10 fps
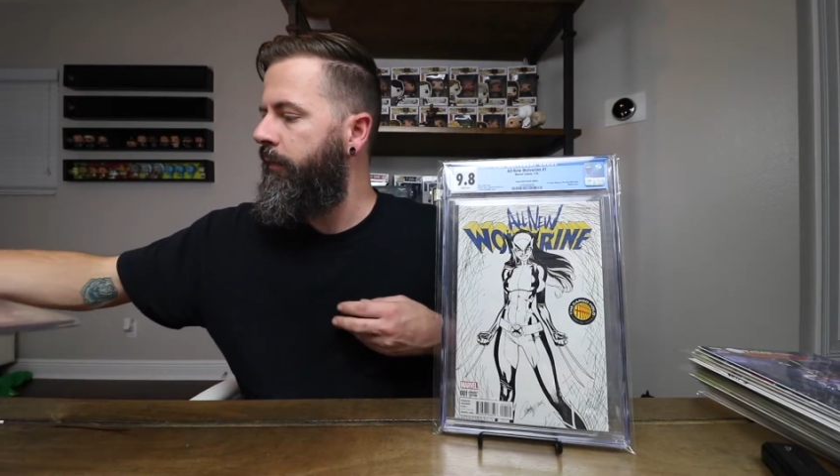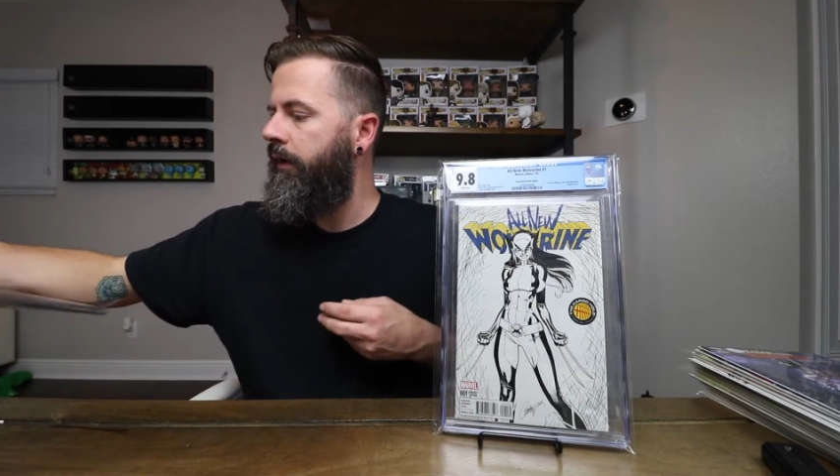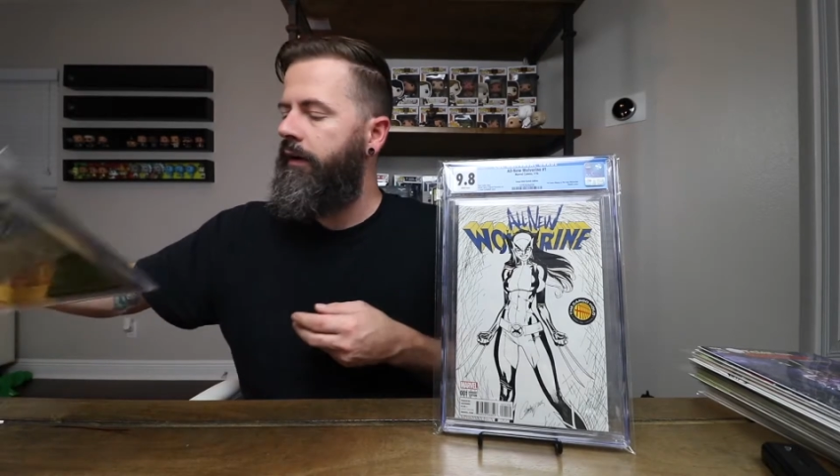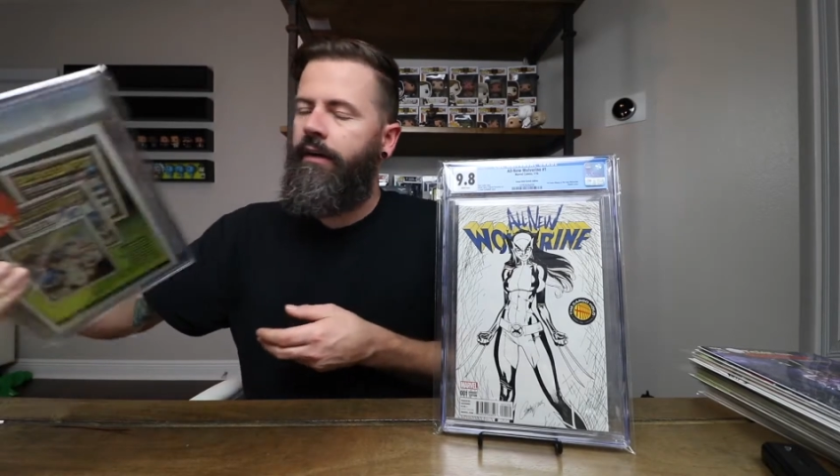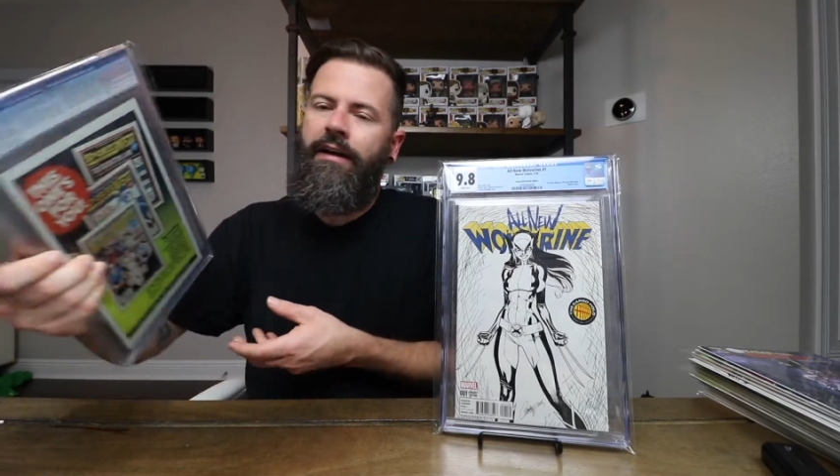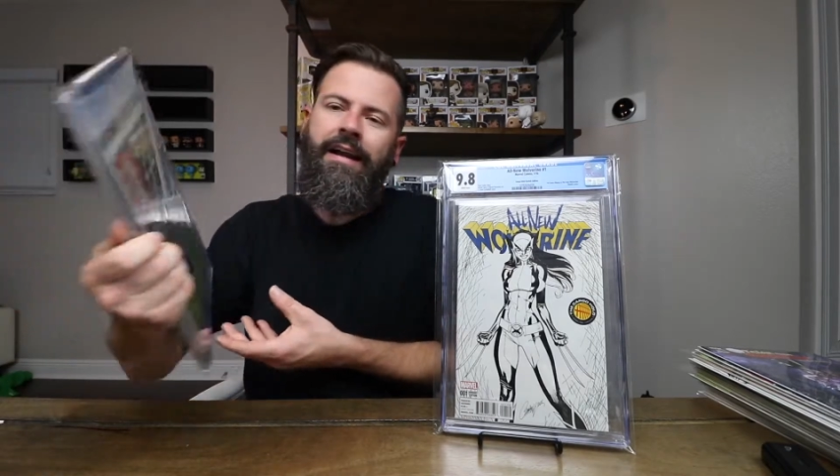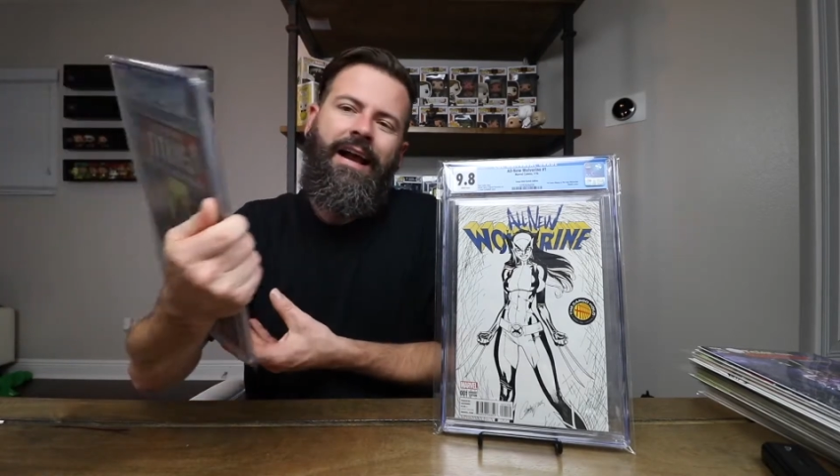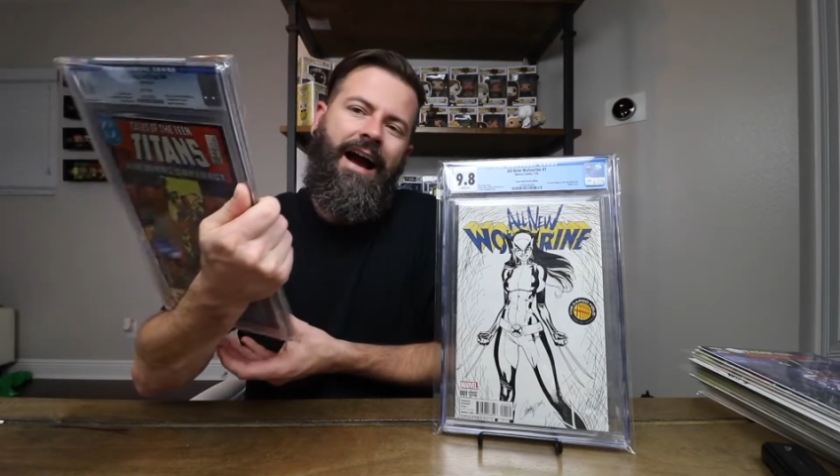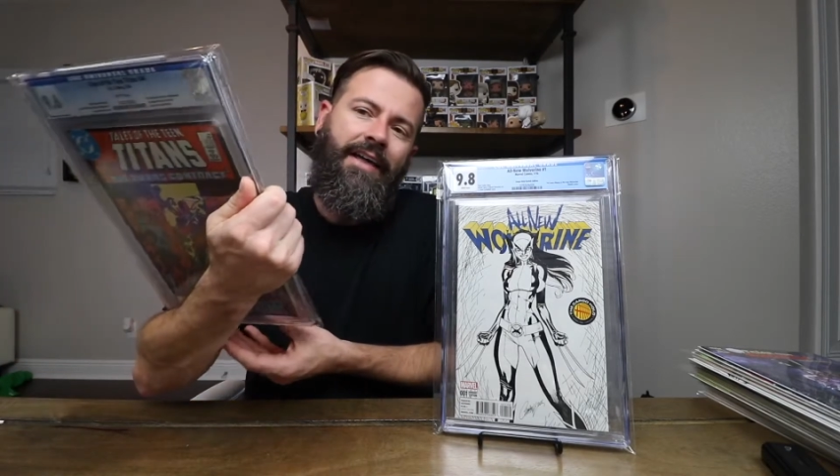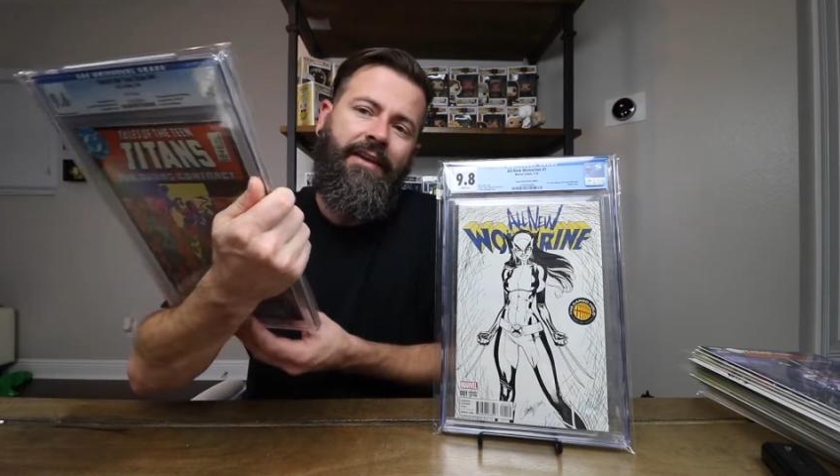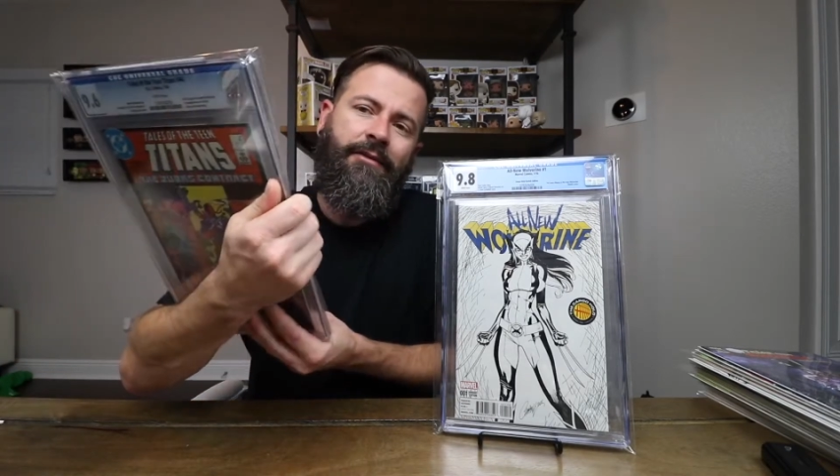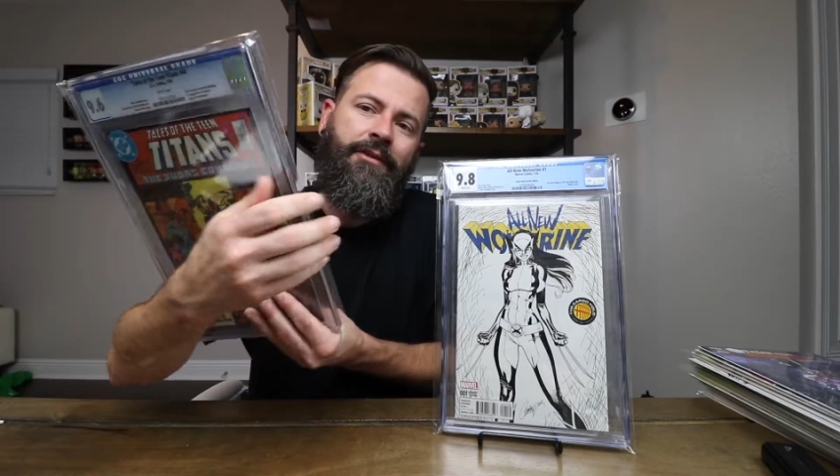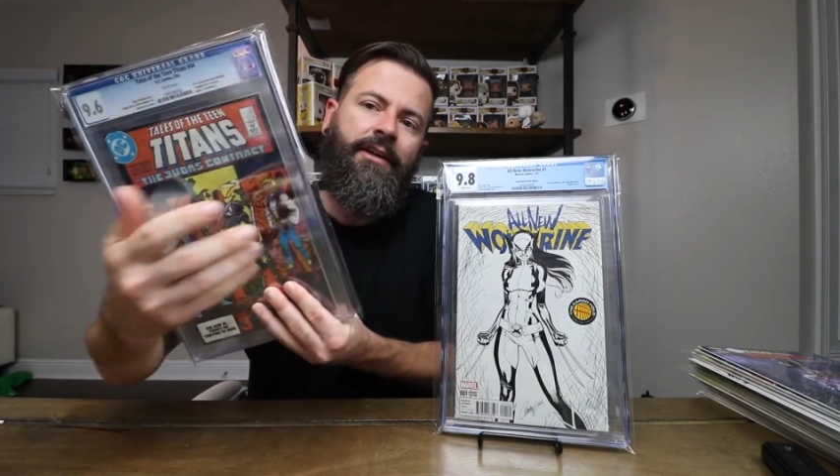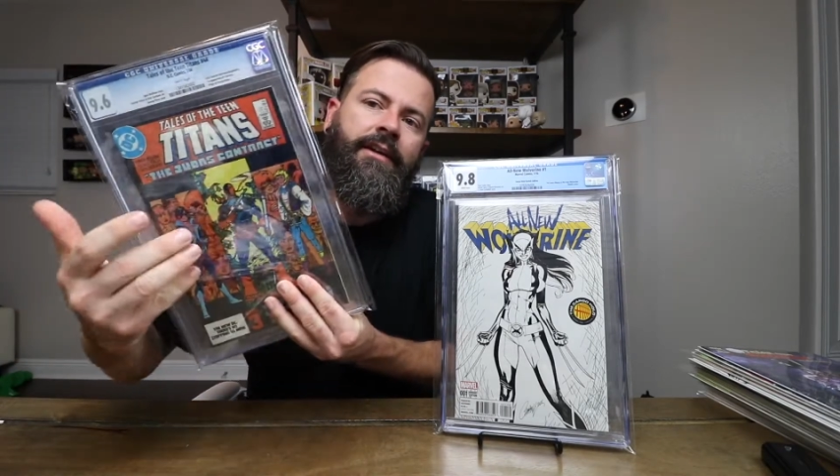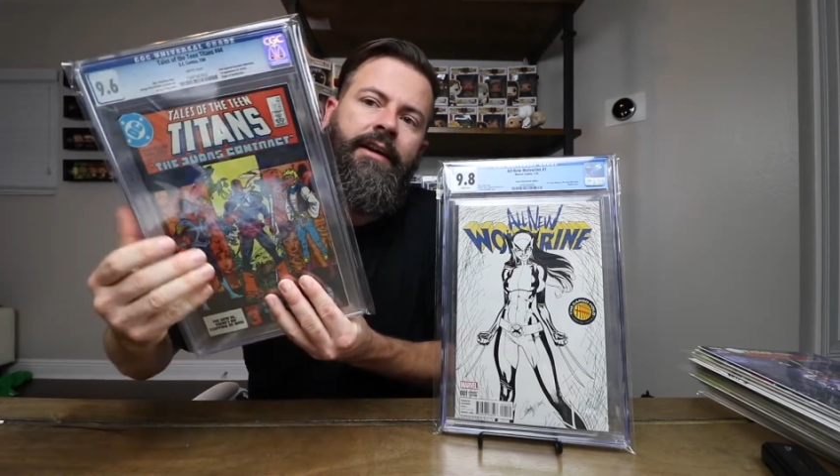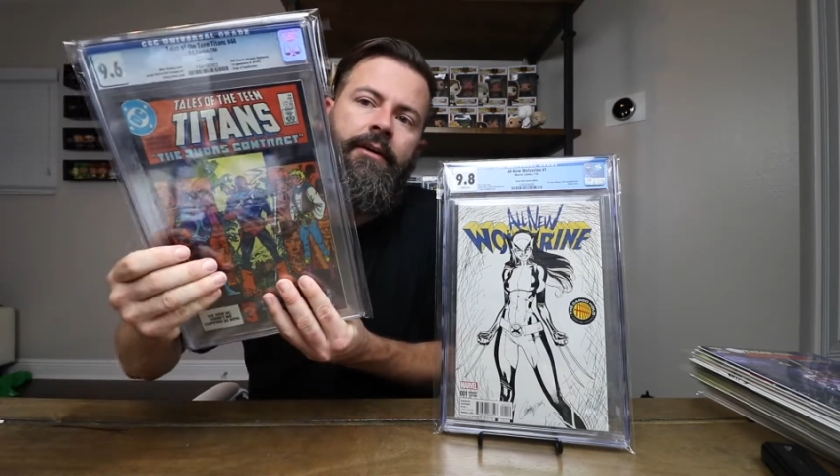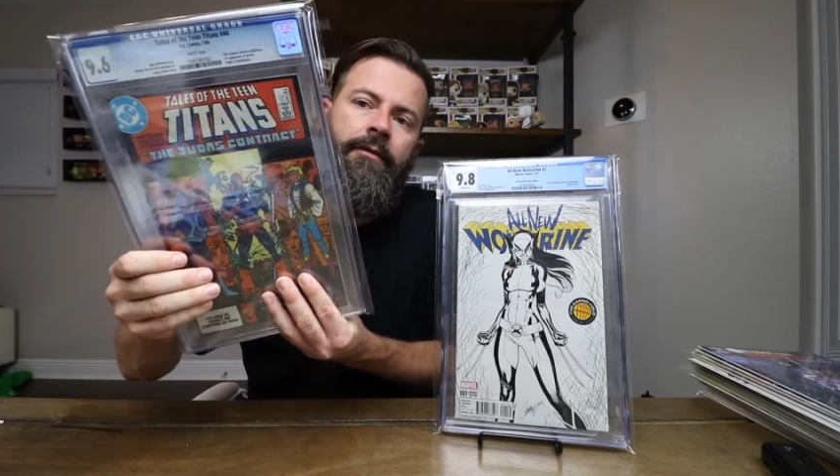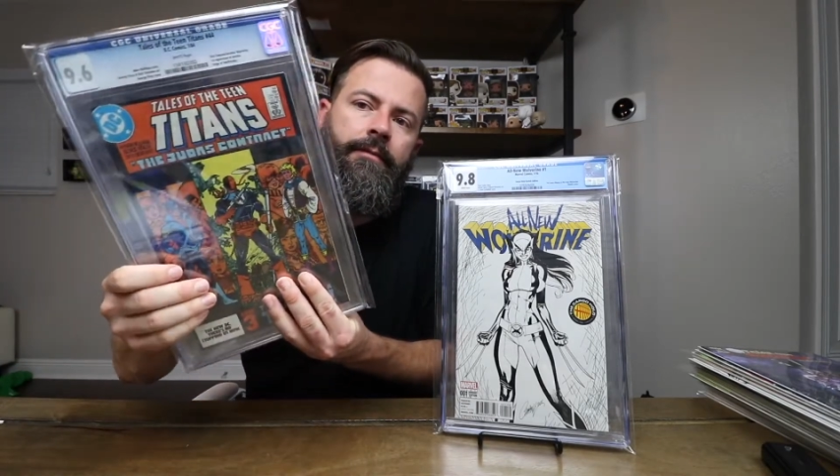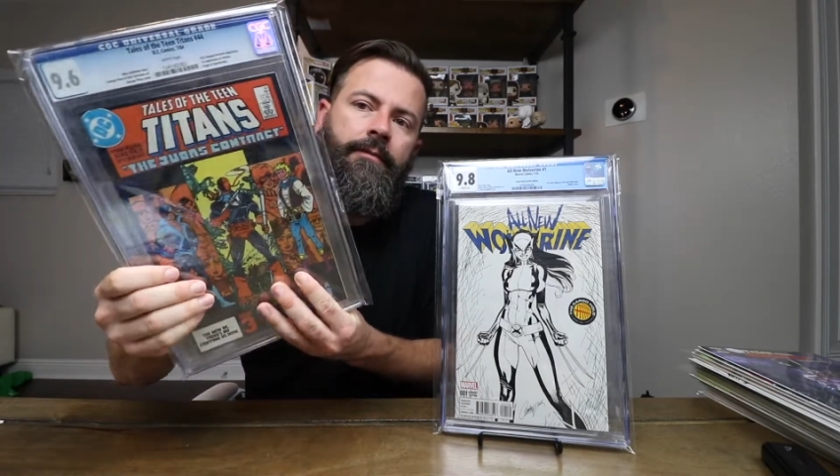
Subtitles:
book. I think it was a good deal.